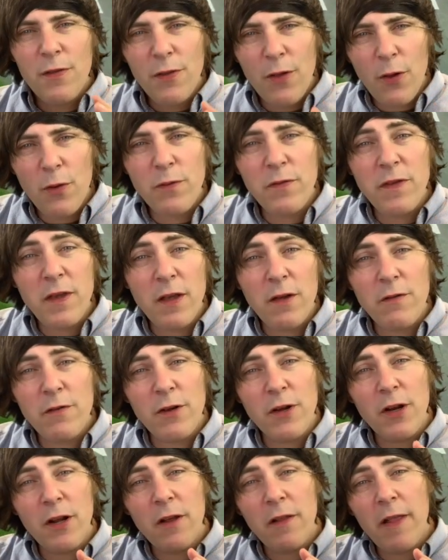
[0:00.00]
those deals
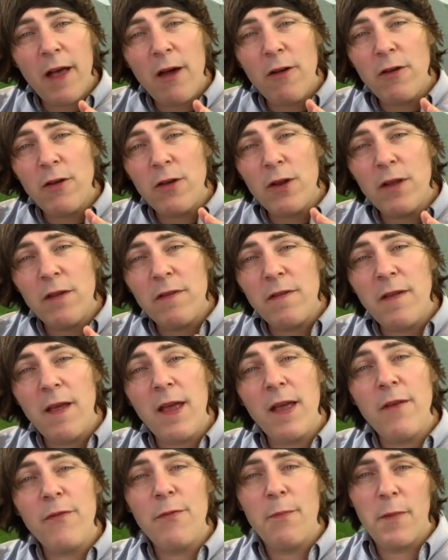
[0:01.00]
are going to allow you to
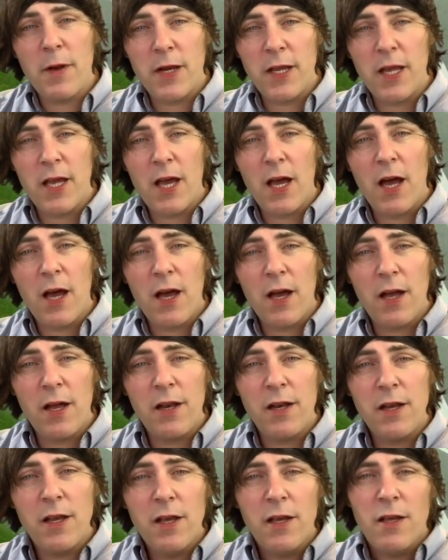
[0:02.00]
save money
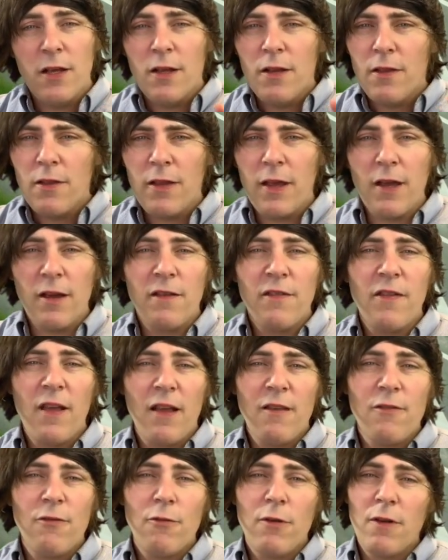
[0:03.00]
on the
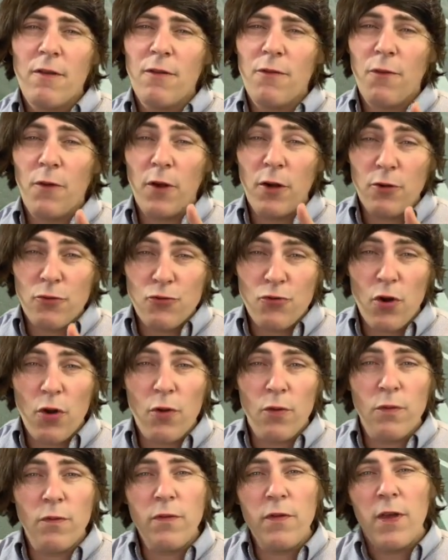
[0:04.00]
accessories for your
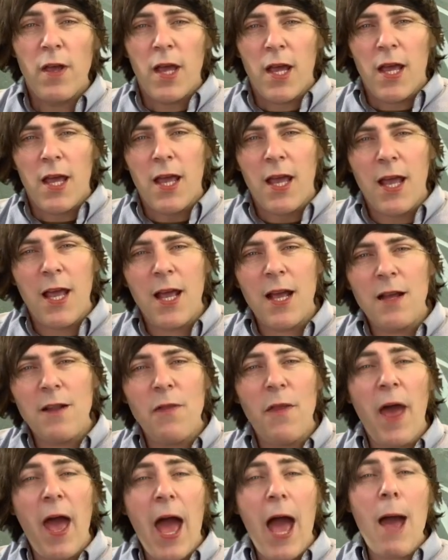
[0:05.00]
drones,
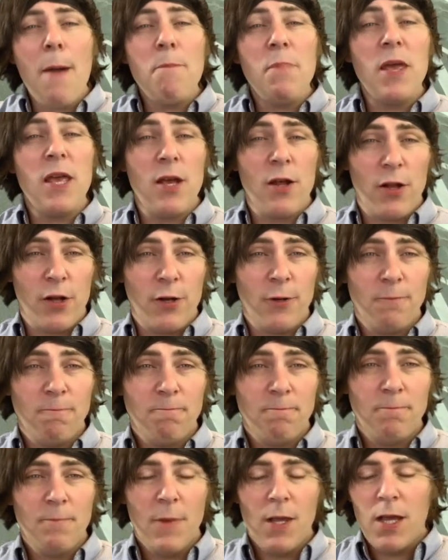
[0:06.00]
and the HappyHealer
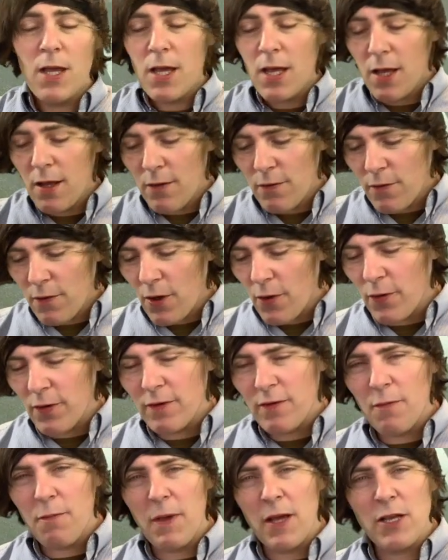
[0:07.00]
is
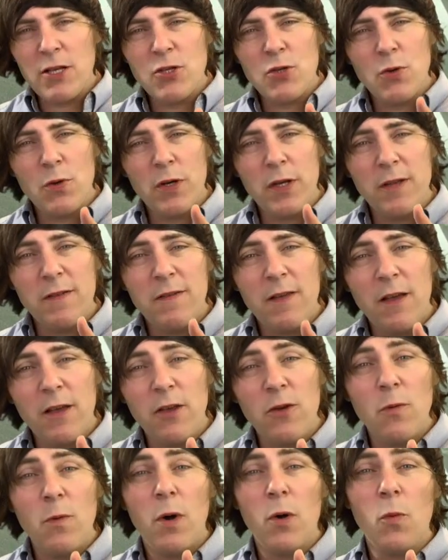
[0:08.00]
going to make sure to tell
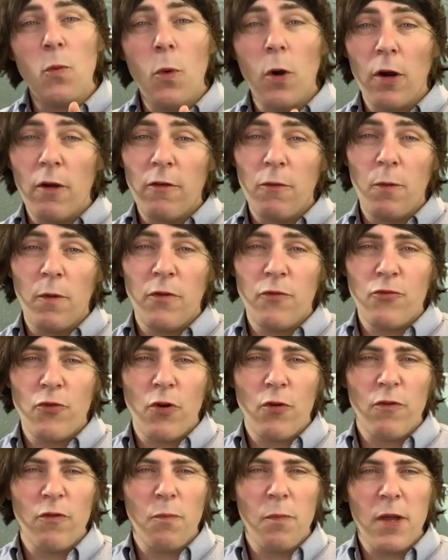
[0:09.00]
you what works with
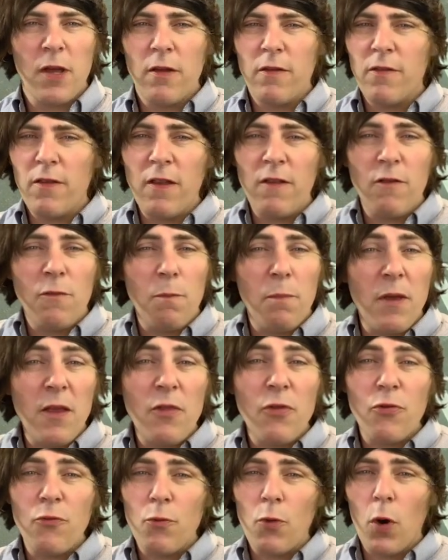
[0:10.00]
drones, because he's
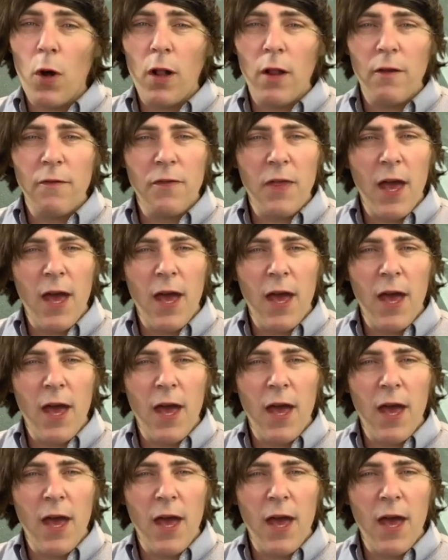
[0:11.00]
been through all of